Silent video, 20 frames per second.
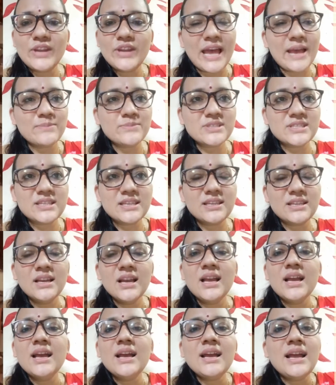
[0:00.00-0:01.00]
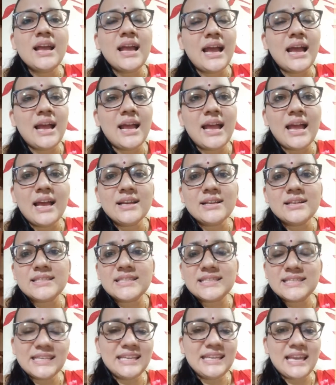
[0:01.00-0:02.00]

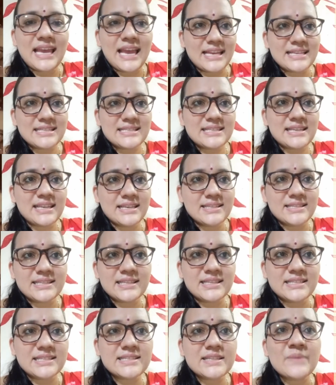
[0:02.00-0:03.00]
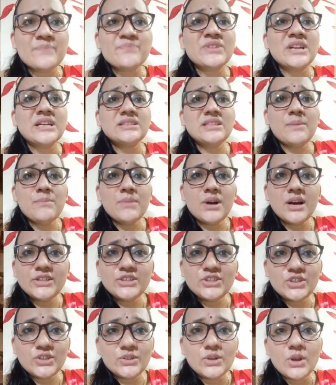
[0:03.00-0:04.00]
MCX cases. The
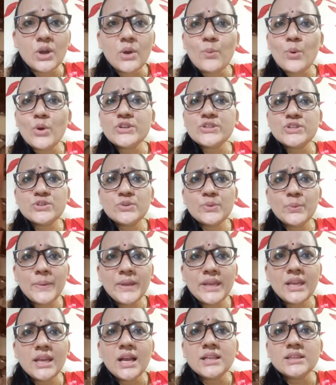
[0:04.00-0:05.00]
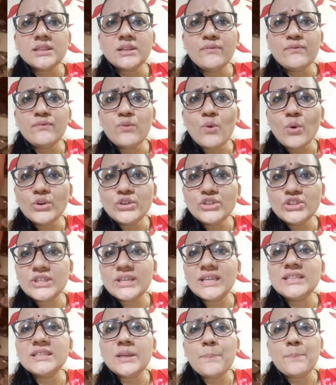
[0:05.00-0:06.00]
merger was to be the forge
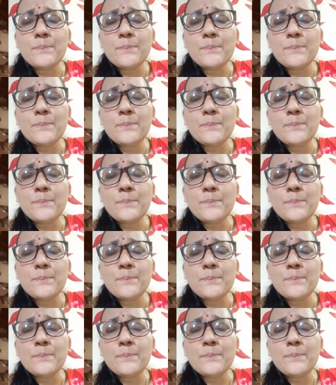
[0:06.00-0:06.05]
in the